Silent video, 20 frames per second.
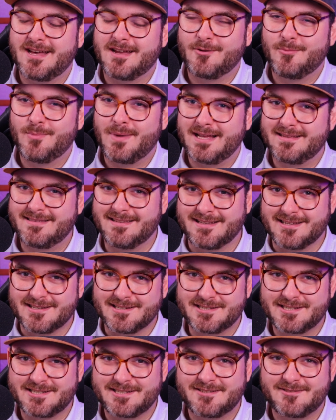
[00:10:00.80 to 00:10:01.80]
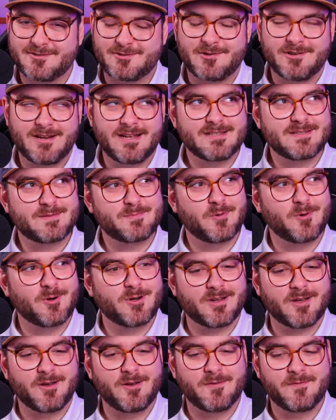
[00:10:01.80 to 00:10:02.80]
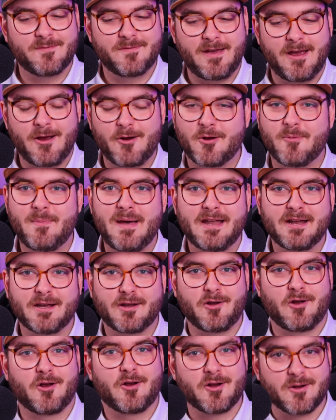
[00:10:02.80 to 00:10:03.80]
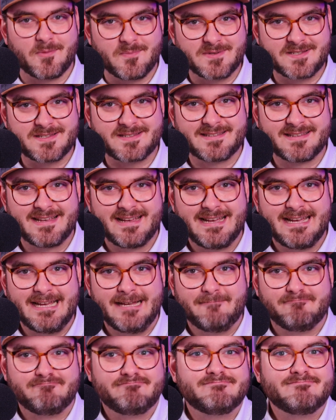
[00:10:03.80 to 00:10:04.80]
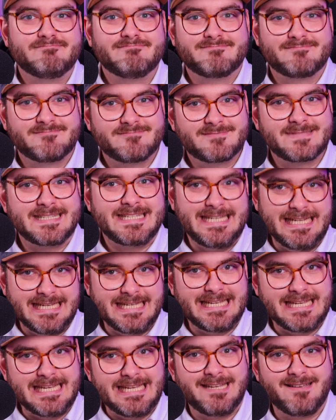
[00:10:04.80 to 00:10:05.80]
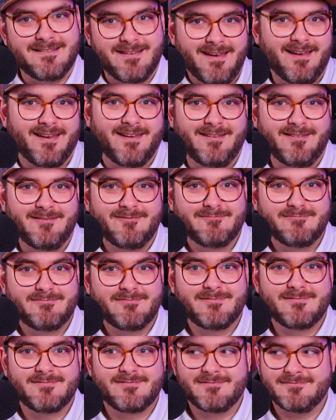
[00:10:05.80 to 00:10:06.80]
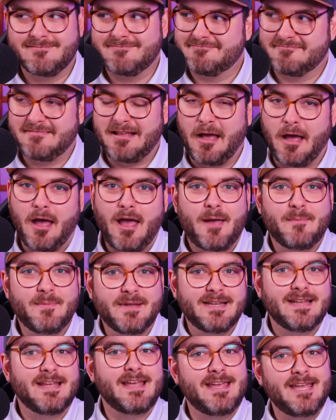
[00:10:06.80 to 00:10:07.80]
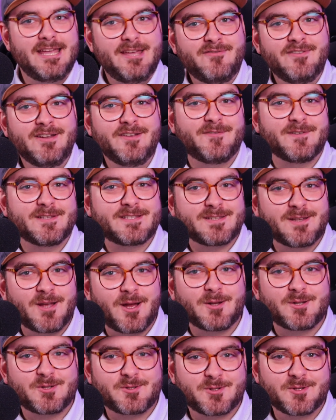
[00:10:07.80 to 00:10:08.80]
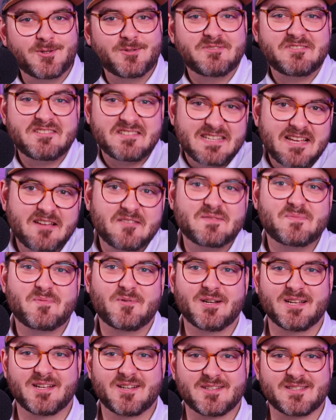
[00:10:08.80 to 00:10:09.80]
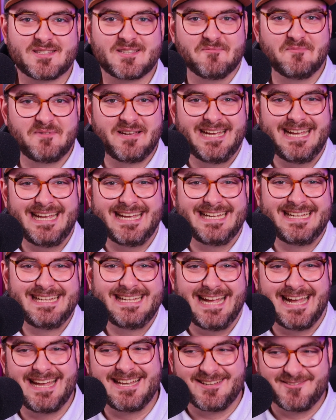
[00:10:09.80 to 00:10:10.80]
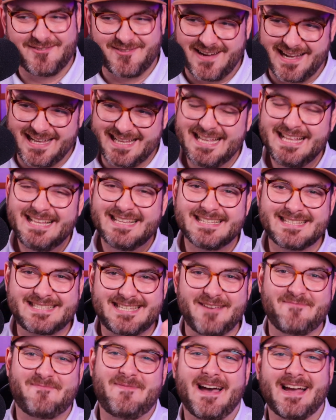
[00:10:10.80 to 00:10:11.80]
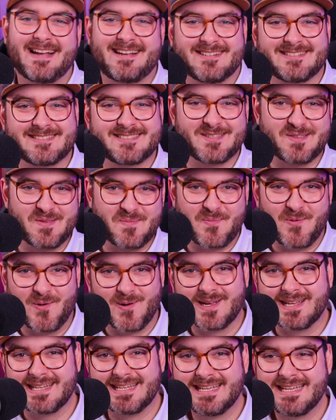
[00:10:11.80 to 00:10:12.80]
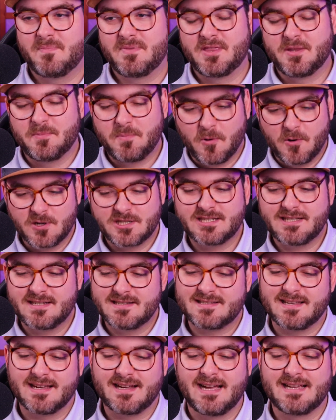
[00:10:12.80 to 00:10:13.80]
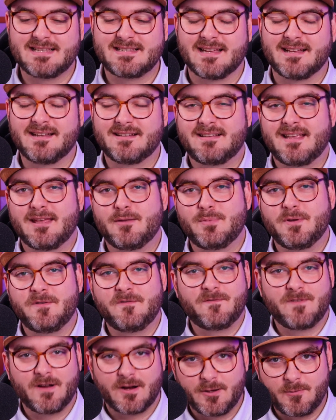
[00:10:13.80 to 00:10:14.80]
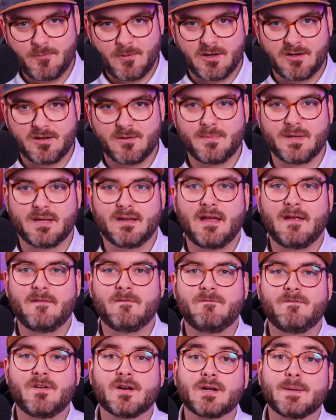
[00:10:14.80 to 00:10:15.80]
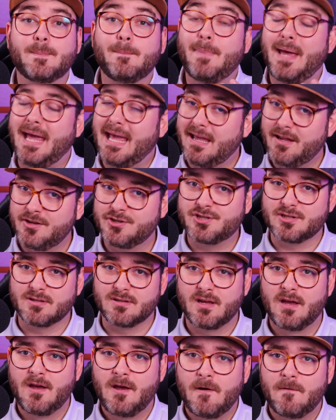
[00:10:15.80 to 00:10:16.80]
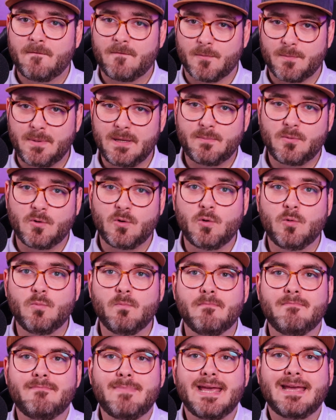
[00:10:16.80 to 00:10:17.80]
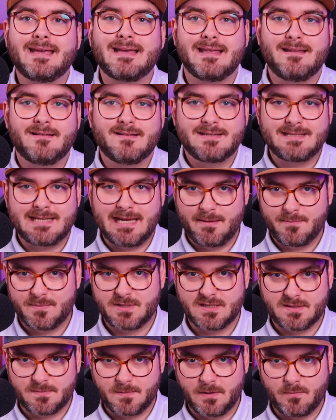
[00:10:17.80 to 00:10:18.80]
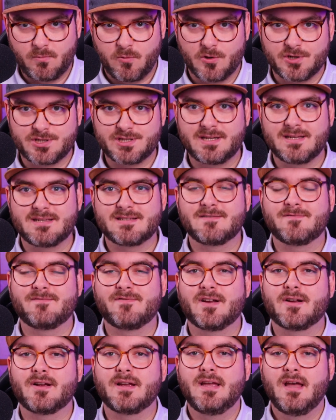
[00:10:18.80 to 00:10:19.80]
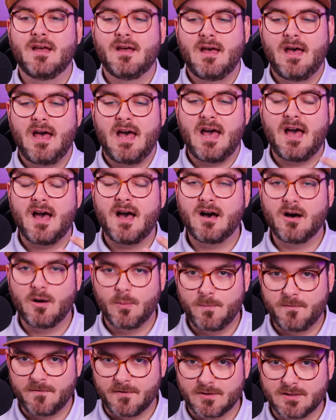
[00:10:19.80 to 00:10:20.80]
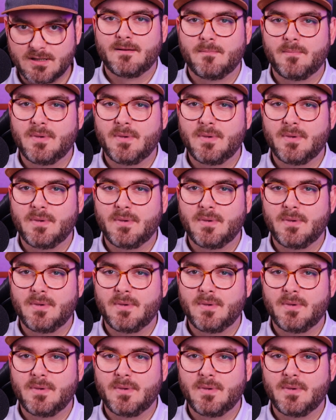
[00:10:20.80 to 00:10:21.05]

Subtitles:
Aromáticas, transport of aromatic herbs, TEA. I mean, even if it's not true, it sounds pretty good to me. Anyway, let's get back onto the point. The Portuguese, like I said, can be very welcoming and very patient for people who make an attempt to speak Portuguese, and very helpful.